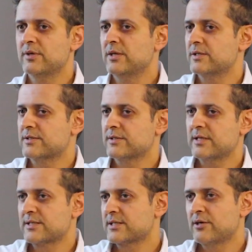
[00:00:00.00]
is
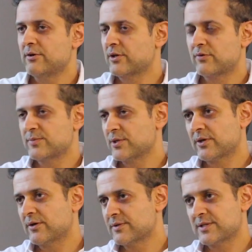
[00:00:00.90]
necessarily
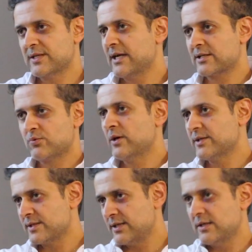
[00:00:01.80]
cryptocurrency
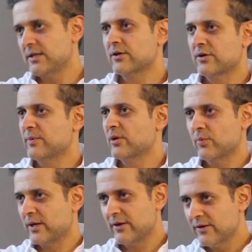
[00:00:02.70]
XYZ going to be a
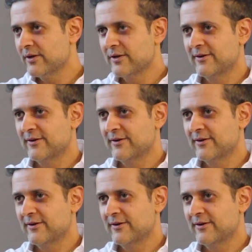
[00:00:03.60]
winner?